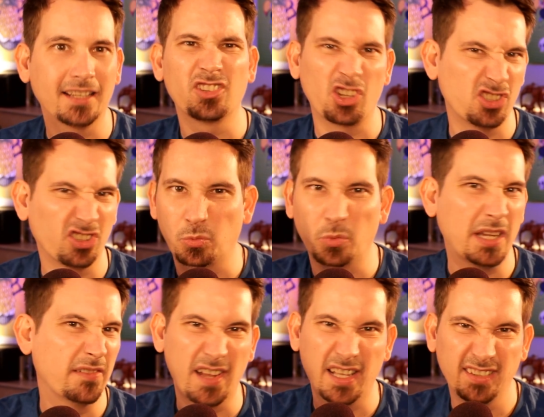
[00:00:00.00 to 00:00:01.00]
It's all just
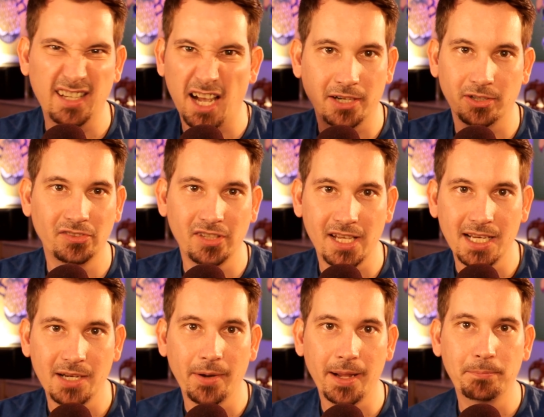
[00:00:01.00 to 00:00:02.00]
reinventing IRC
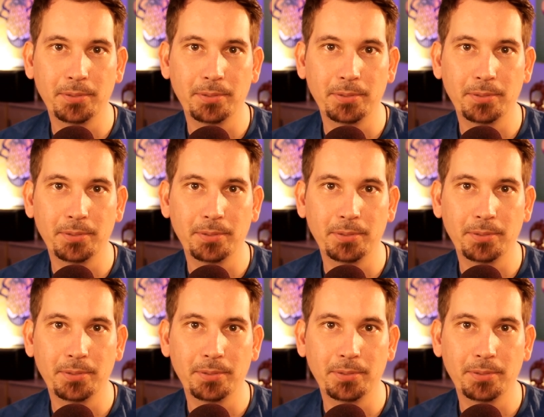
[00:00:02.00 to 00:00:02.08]
anyway.